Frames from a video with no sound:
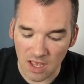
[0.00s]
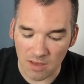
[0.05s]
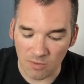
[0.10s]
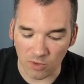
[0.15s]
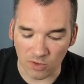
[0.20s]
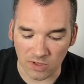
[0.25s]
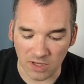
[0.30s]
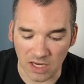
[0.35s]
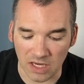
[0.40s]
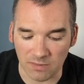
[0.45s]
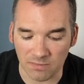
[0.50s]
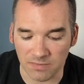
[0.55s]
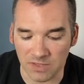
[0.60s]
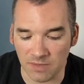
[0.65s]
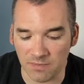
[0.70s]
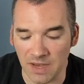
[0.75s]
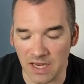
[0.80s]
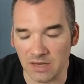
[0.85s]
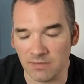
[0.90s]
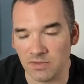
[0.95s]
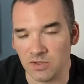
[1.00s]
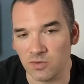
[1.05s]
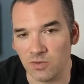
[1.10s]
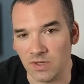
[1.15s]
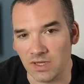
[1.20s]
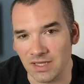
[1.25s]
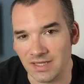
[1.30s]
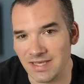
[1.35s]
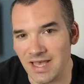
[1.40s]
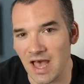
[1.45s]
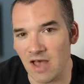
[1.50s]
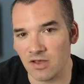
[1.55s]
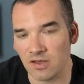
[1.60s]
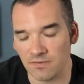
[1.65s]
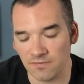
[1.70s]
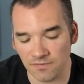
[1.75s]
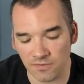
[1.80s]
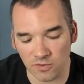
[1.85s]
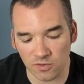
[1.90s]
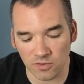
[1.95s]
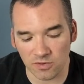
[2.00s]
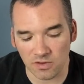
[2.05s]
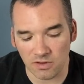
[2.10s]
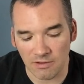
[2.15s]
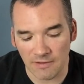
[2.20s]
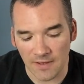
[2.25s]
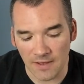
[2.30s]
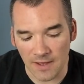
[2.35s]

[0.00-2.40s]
We're debating between Italian food,